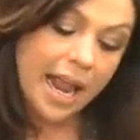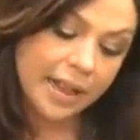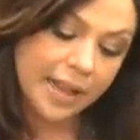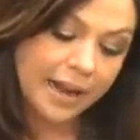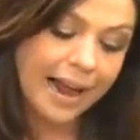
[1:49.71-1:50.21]

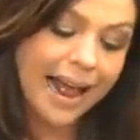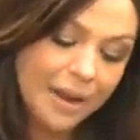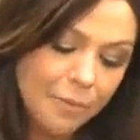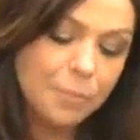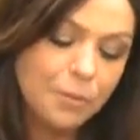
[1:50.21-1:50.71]
And then
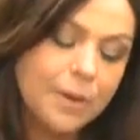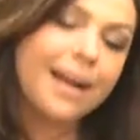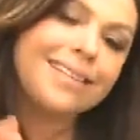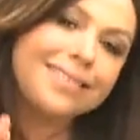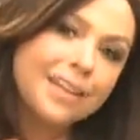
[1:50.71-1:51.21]
I would put
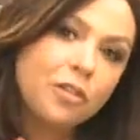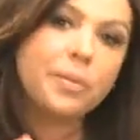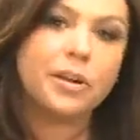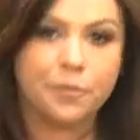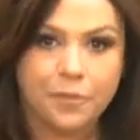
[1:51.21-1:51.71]
a little
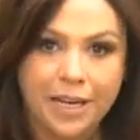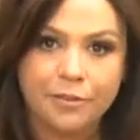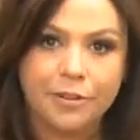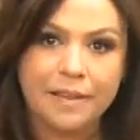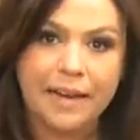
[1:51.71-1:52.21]
bit of
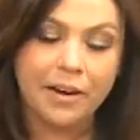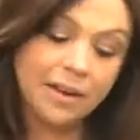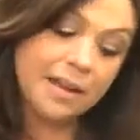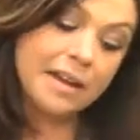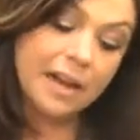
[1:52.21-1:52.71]
flavor in there,
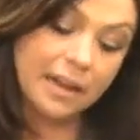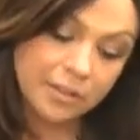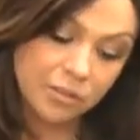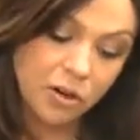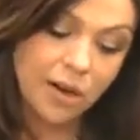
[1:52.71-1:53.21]
a
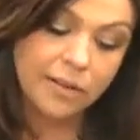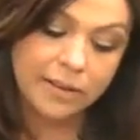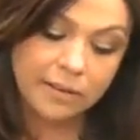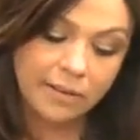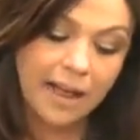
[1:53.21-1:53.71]
little
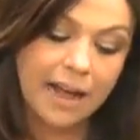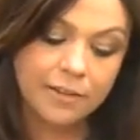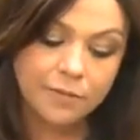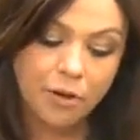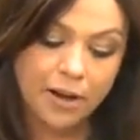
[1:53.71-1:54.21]
garlic, a little
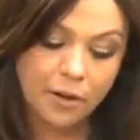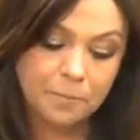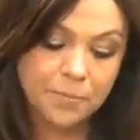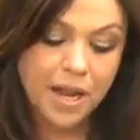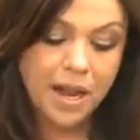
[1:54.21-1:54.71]
olive oil.